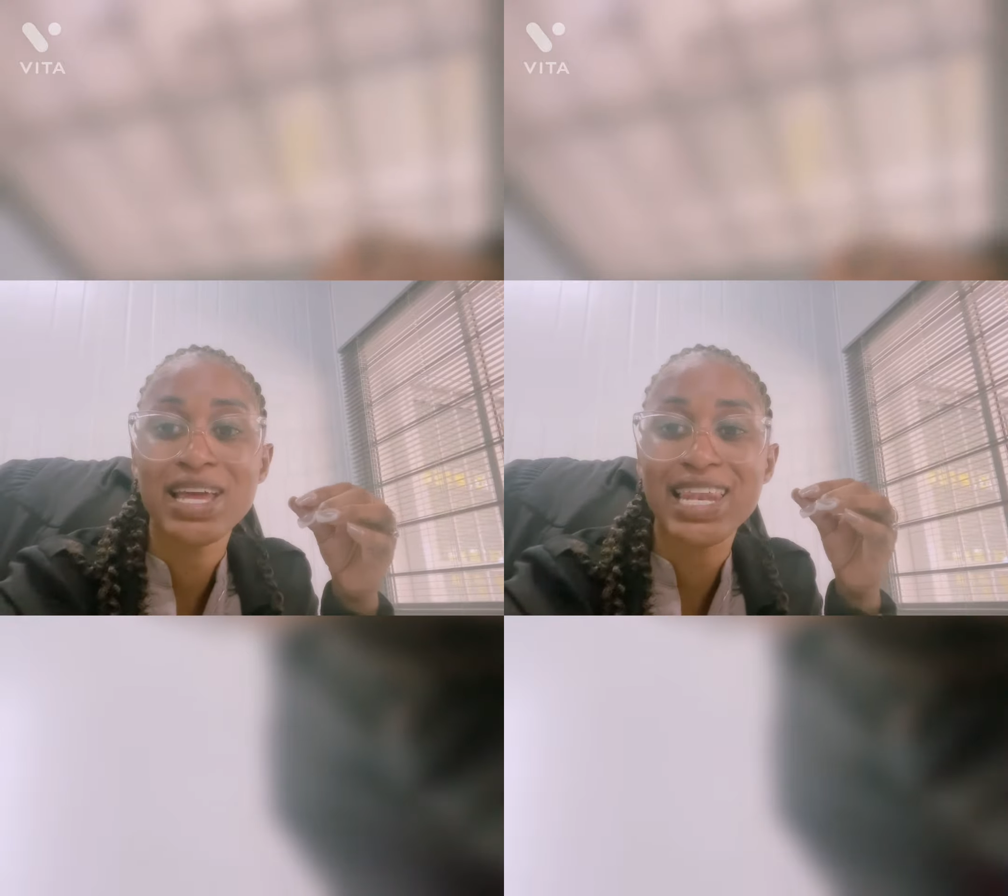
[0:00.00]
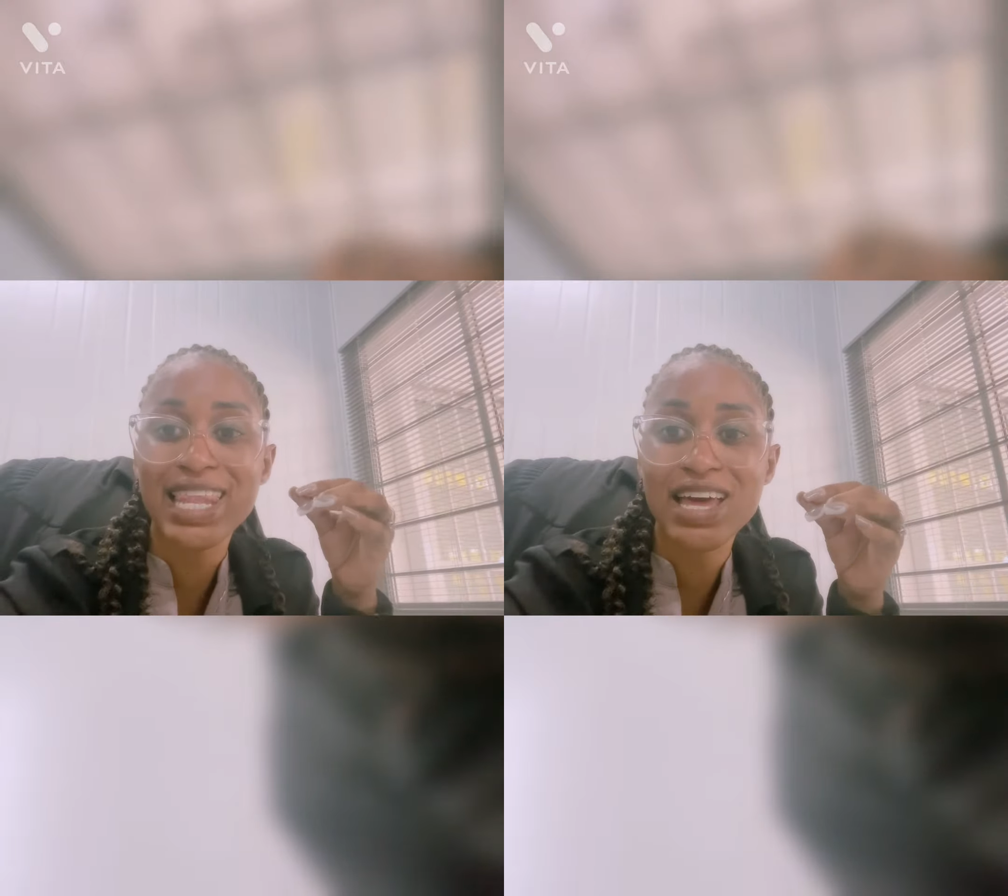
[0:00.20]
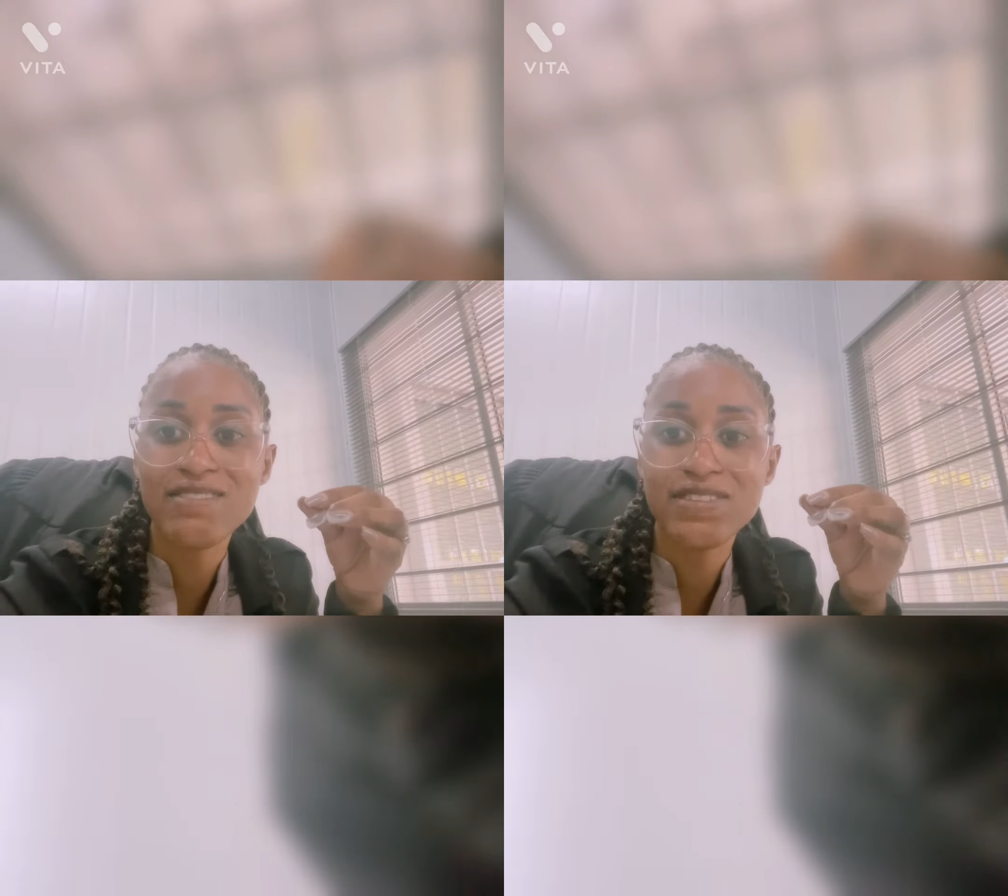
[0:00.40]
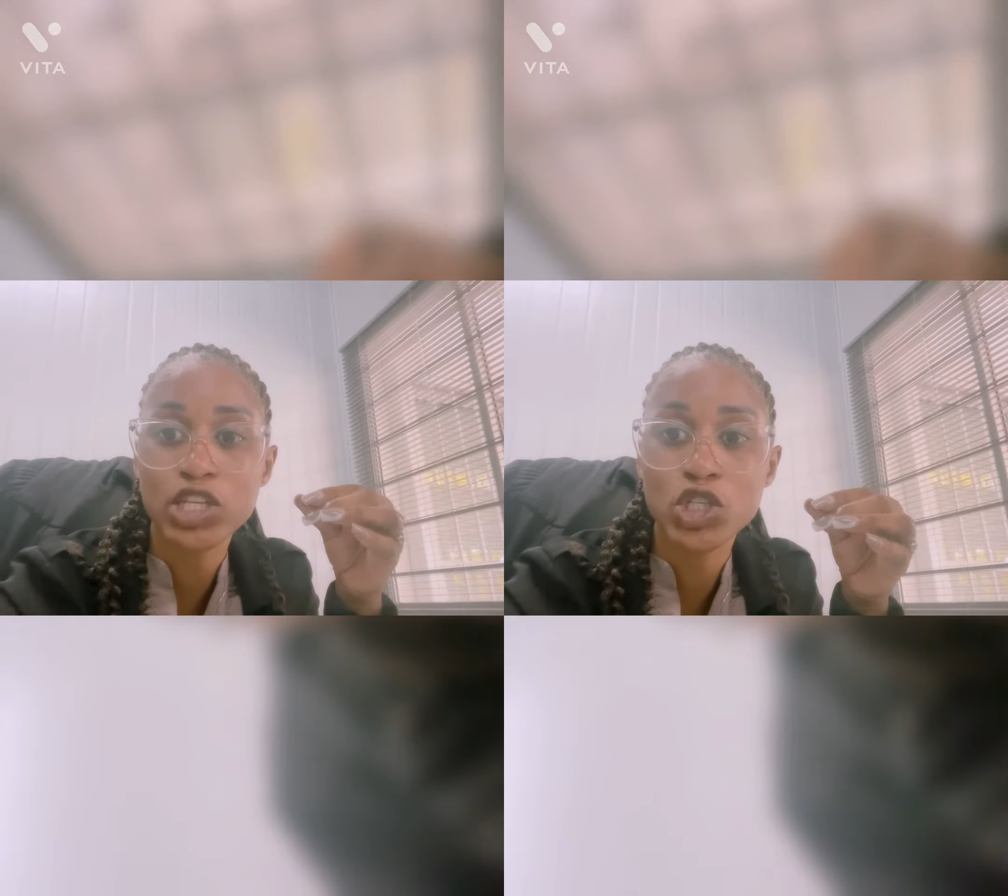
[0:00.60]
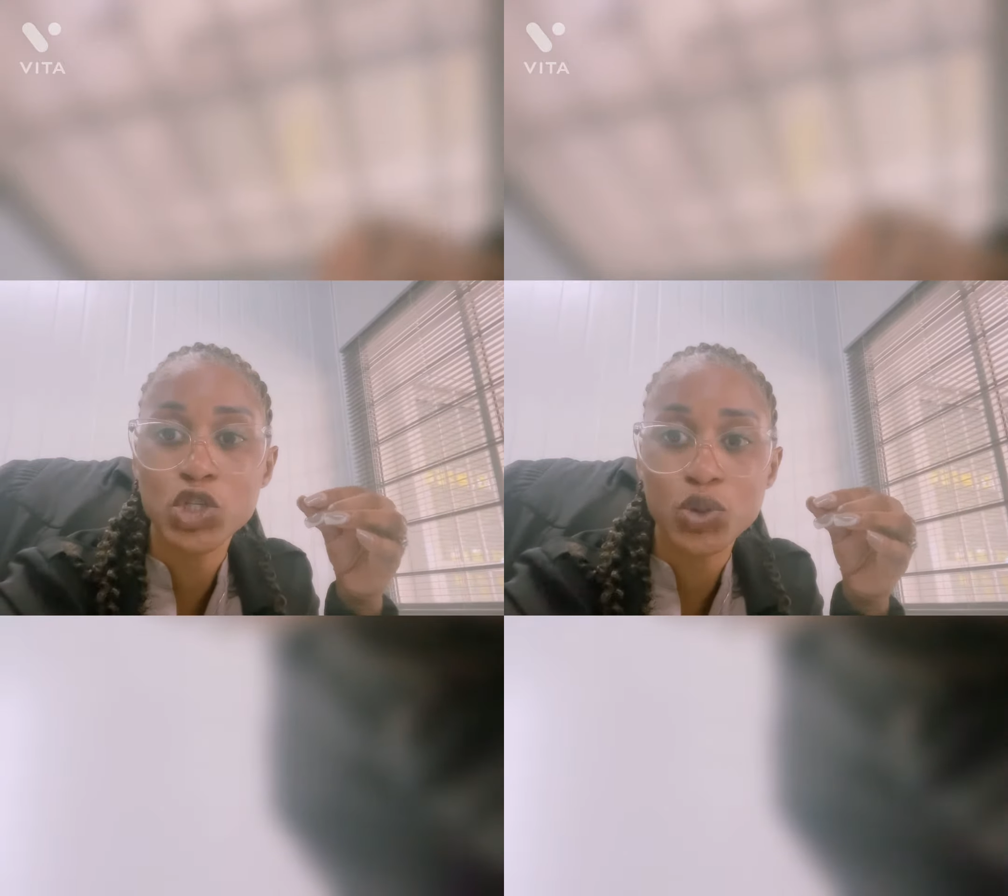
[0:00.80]
Life
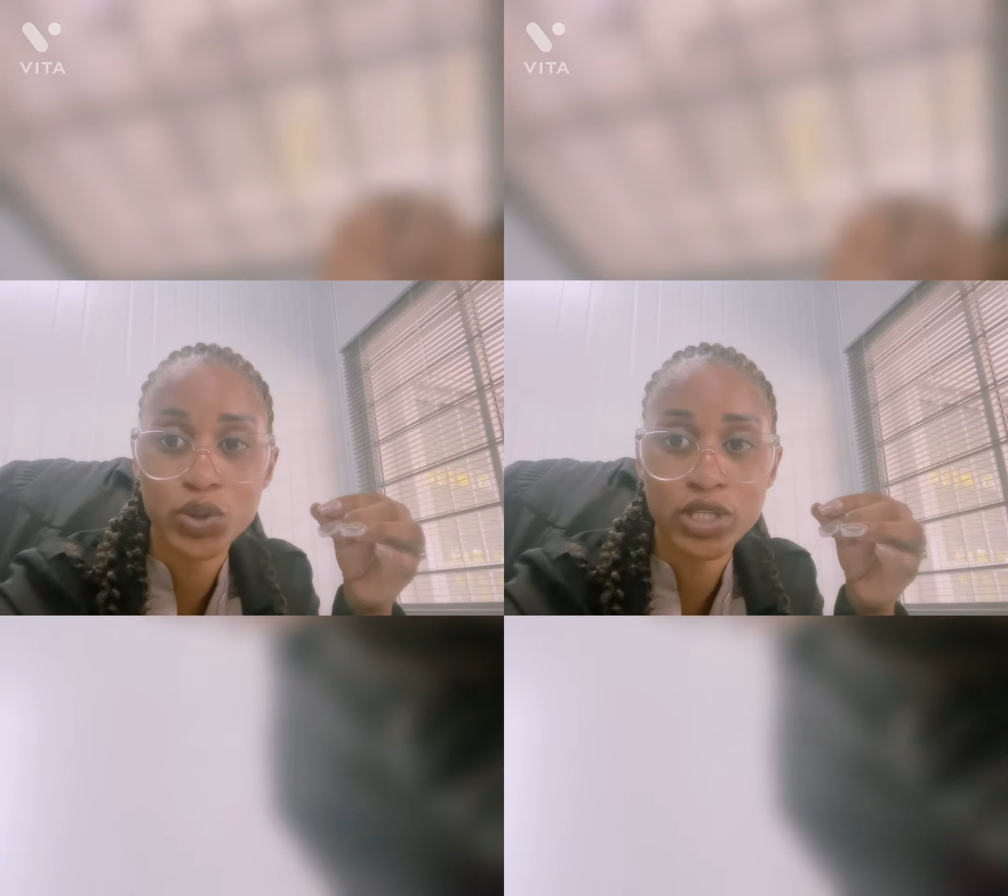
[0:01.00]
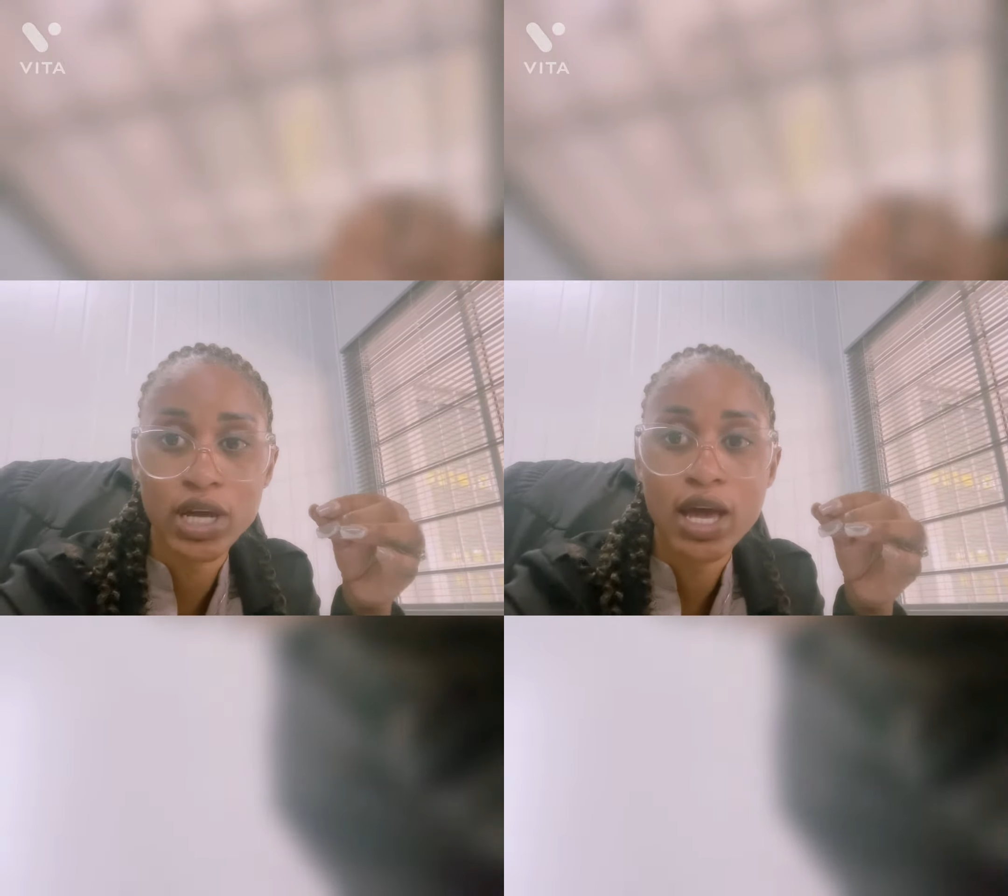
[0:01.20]
is short,